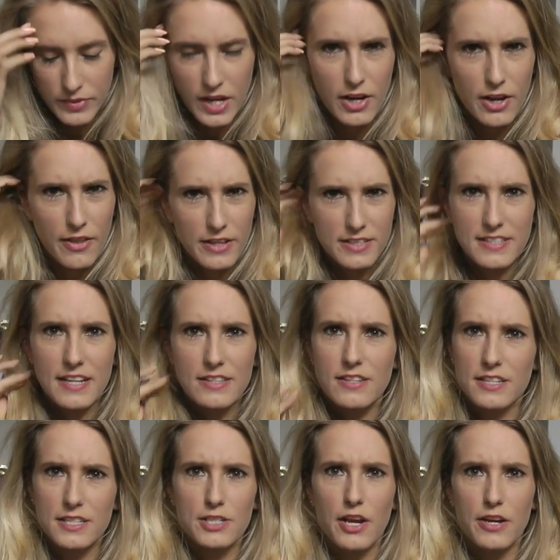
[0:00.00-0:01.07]
I know that sounds
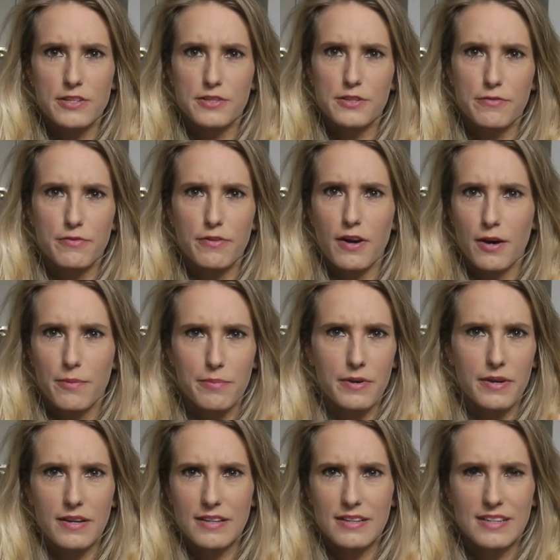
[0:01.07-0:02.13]
like it's going too far,
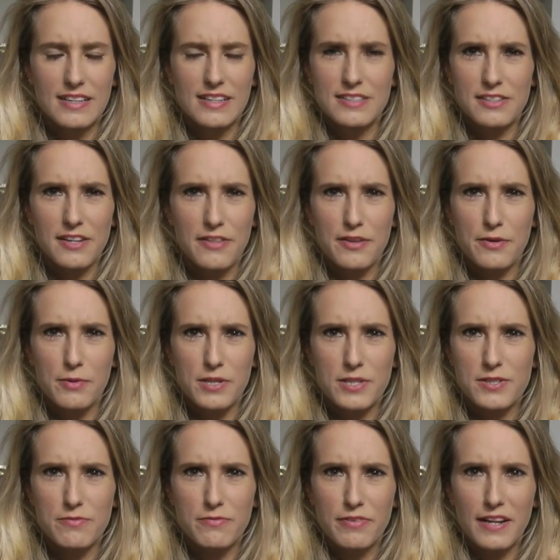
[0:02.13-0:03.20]
but it's nothing
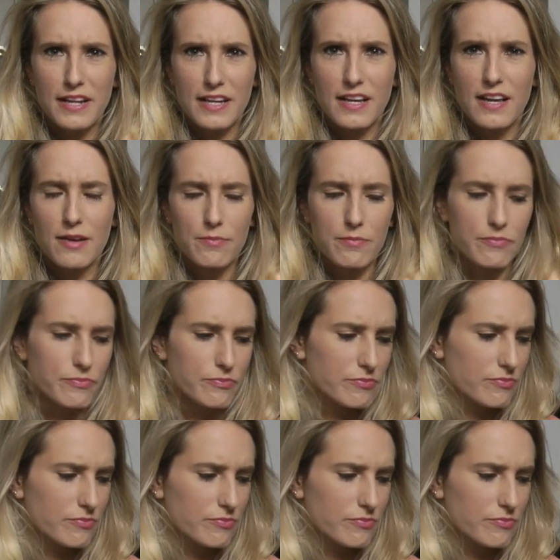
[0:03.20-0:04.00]
worse than feeling, I